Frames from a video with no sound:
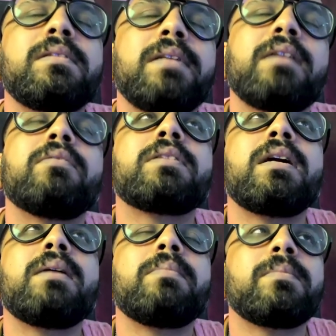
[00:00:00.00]
neck was
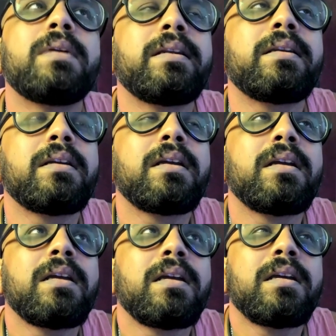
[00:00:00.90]
up, and
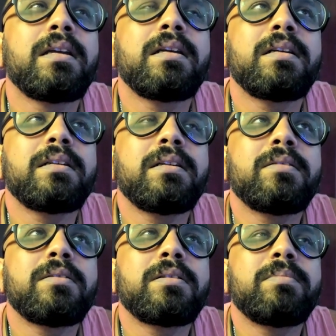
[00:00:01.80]
he
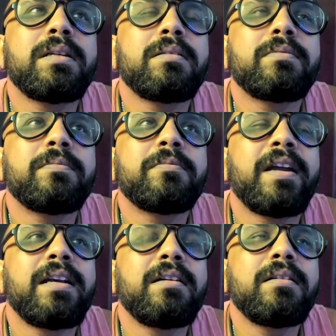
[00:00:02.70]
was being
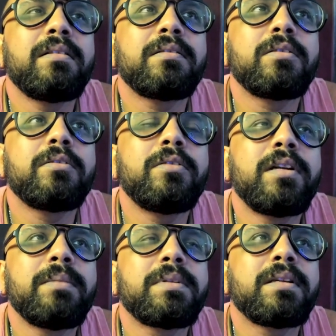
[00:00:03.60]
fed through
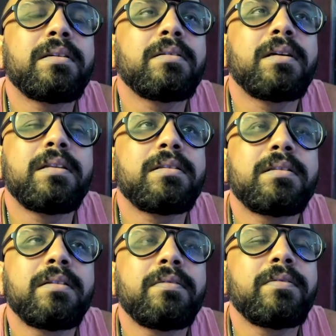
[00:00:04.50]
drips and other
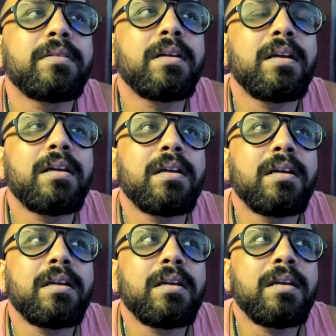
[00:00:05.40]
stuff.
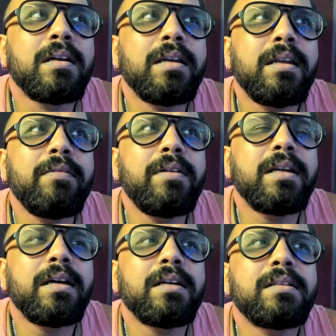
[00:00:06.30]
And every
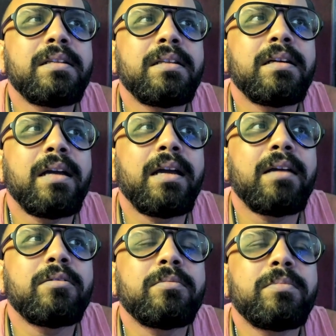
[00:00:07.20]
day I'd see the guy
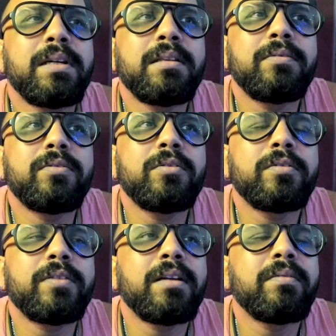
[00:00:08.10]
who would bring the food
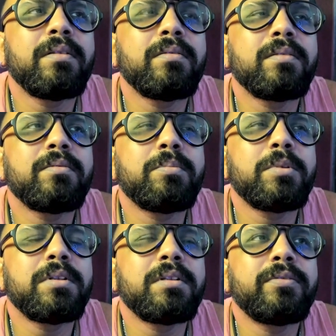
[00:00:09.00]
for everyone, would
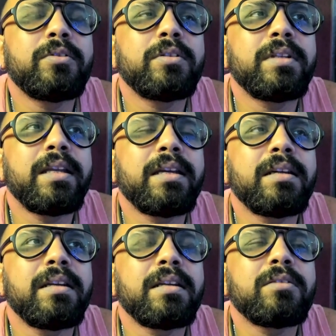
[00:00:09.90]
put the food
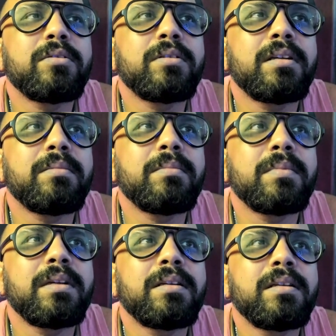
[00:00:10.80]
there next to
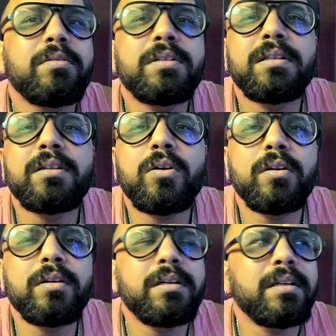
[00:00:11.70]
him, and he was at the
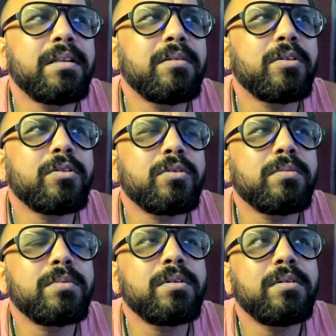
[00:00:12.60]
corner near the
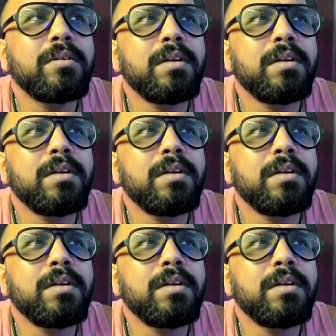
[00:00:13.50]
washroom. So